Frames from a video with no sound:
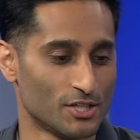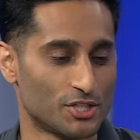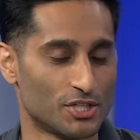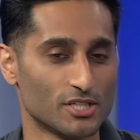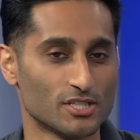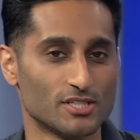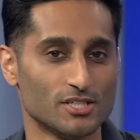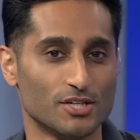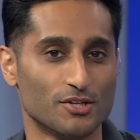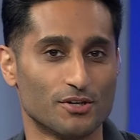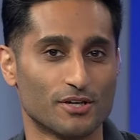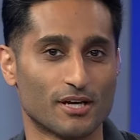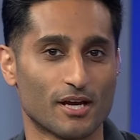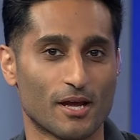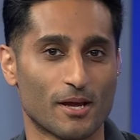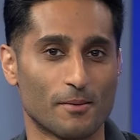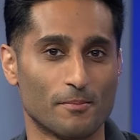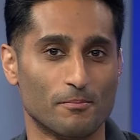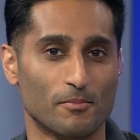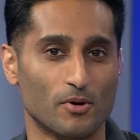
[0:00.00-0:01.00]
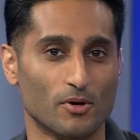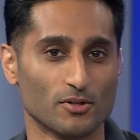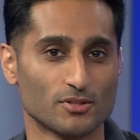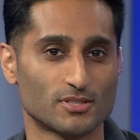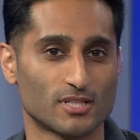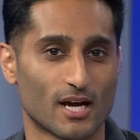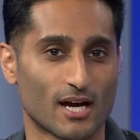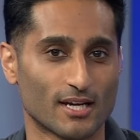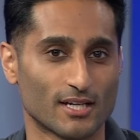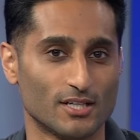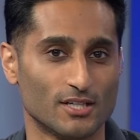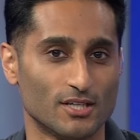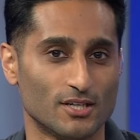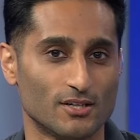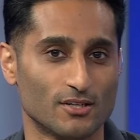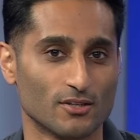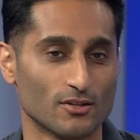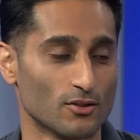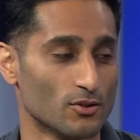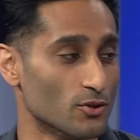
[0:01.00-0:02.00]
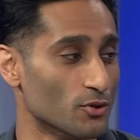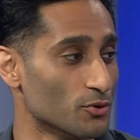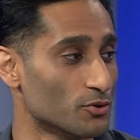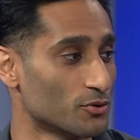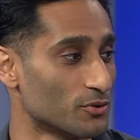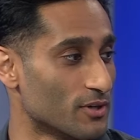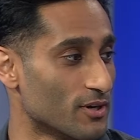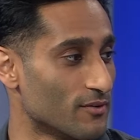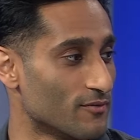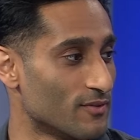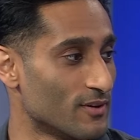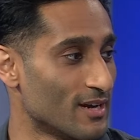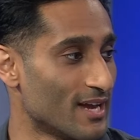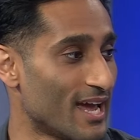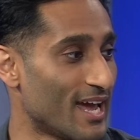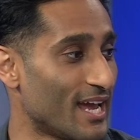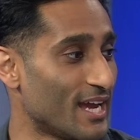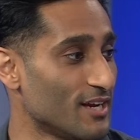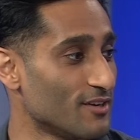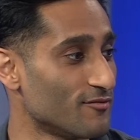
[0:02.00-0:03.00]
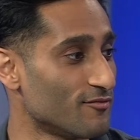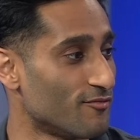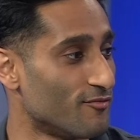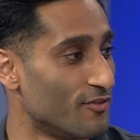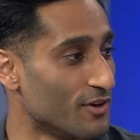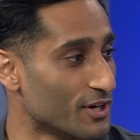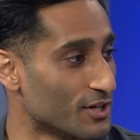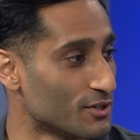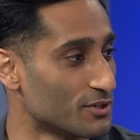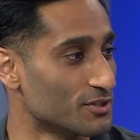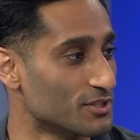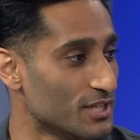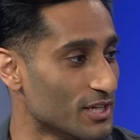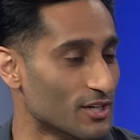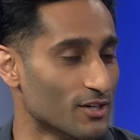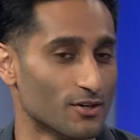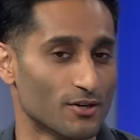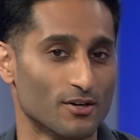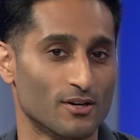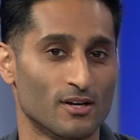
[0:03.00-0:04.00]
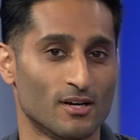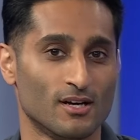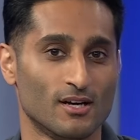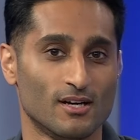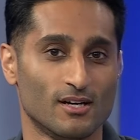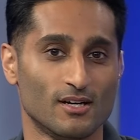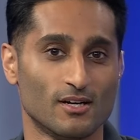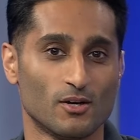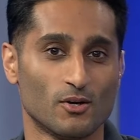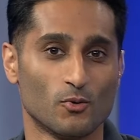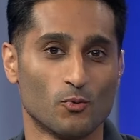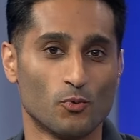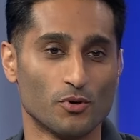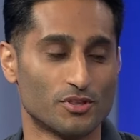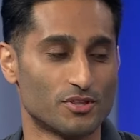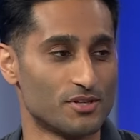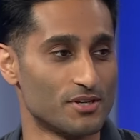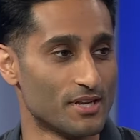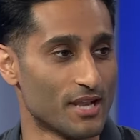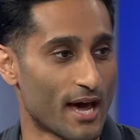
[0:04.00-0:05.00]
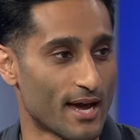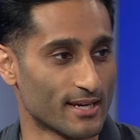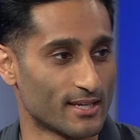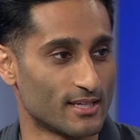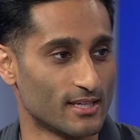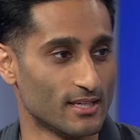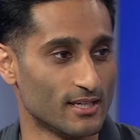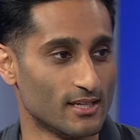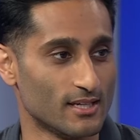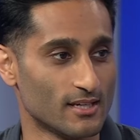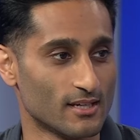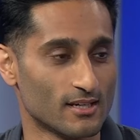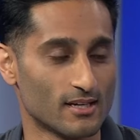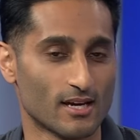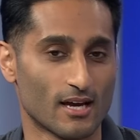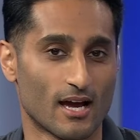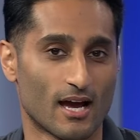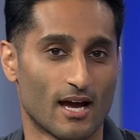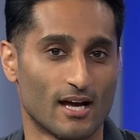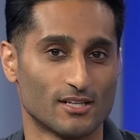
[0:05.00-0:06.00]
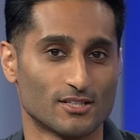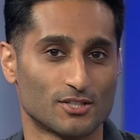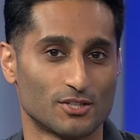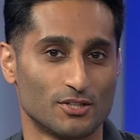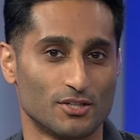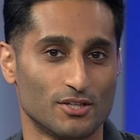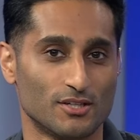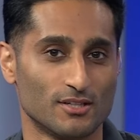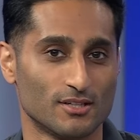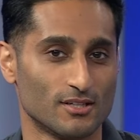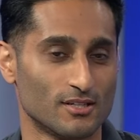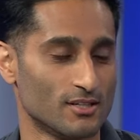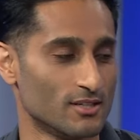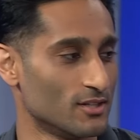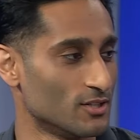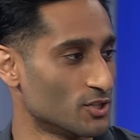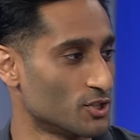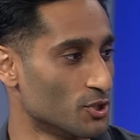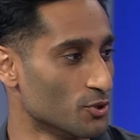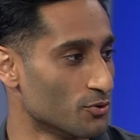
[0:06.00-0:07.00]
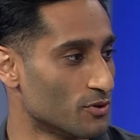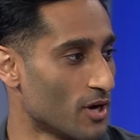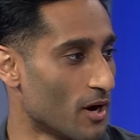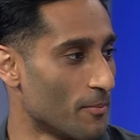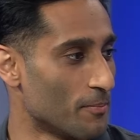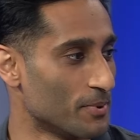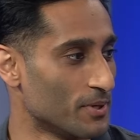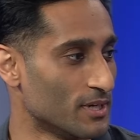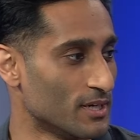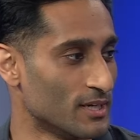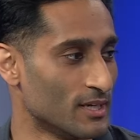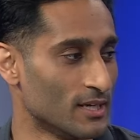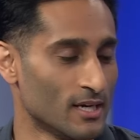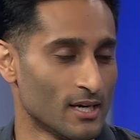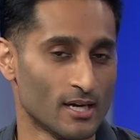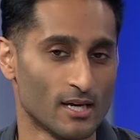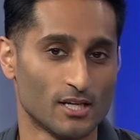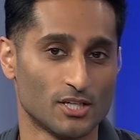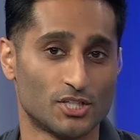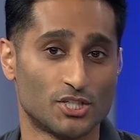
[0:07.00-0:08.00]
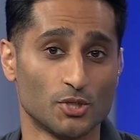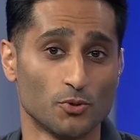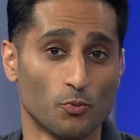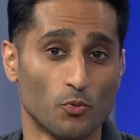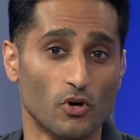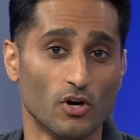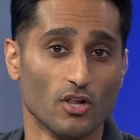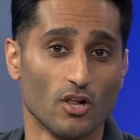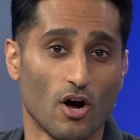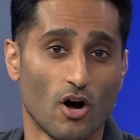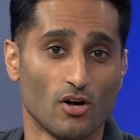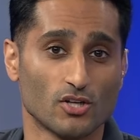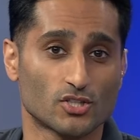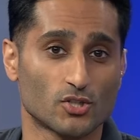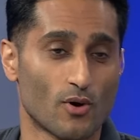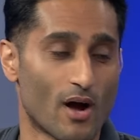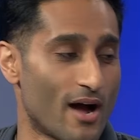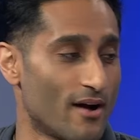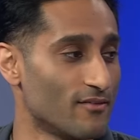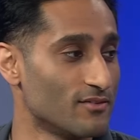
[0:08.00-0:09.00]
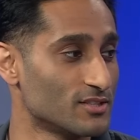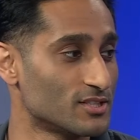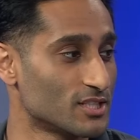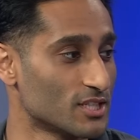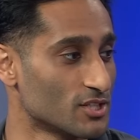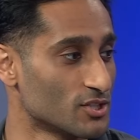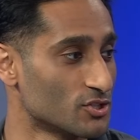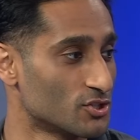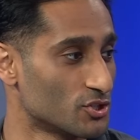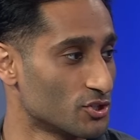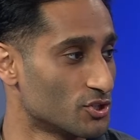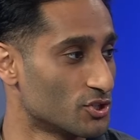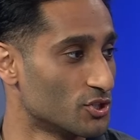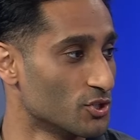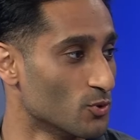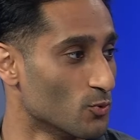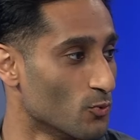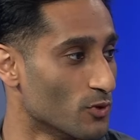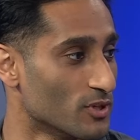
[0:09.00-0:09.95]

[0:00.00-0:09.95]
She is nearing a multi year, lucrative, eight figure deal with Nike as her shoe company. She will also have a signature shoe